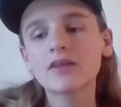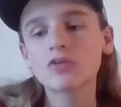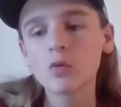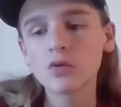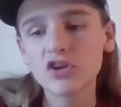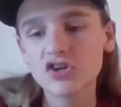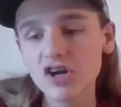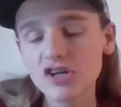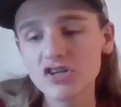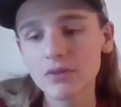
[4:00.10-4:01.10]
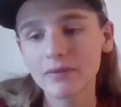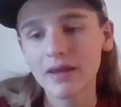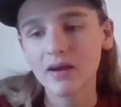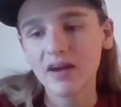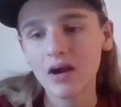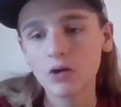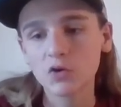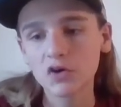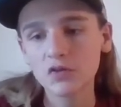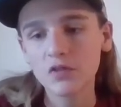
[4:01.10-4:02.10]
totally judge them yet on how
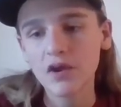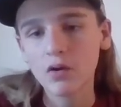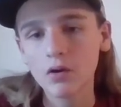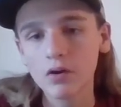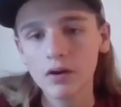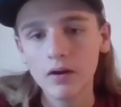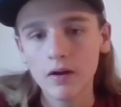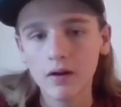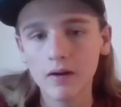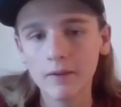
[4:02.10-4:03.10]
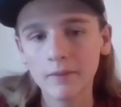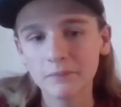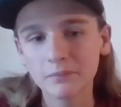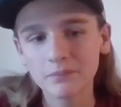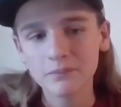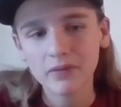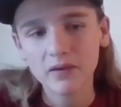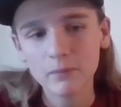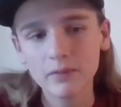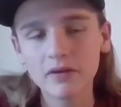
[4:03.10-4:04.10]
good they are um
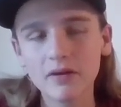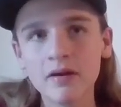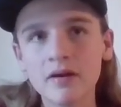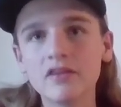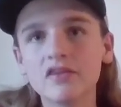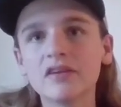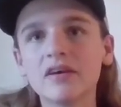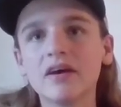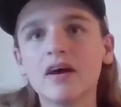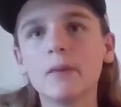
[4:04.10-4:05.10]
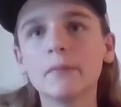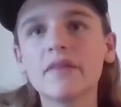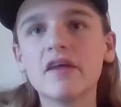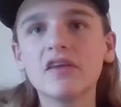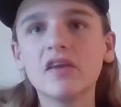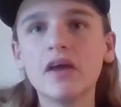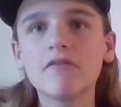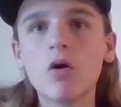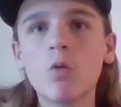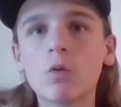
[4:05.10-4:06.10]
because I mean they did have
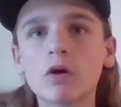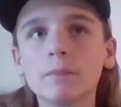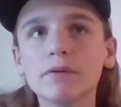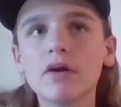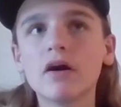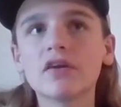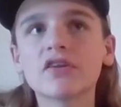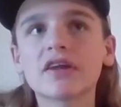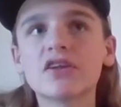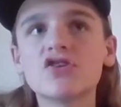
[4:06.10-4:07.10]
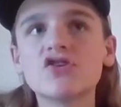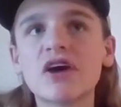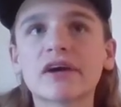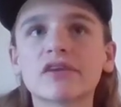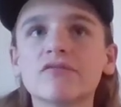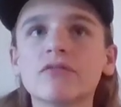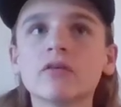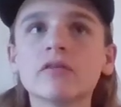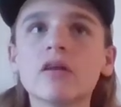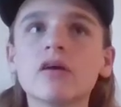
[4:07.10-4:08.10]
that horrible loss against
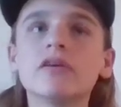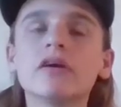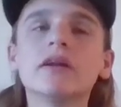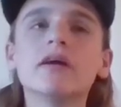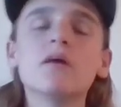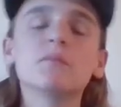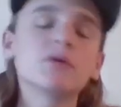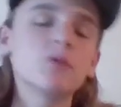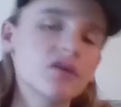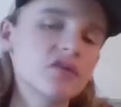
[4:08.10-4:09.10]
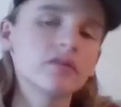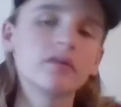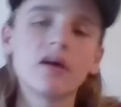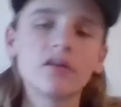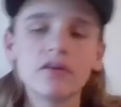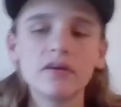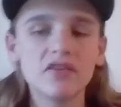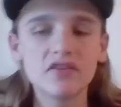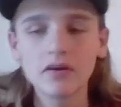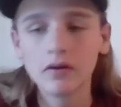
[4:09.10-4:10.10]
Jacksonville in London, but it was in
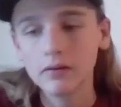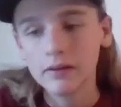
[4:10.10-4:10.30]
London, so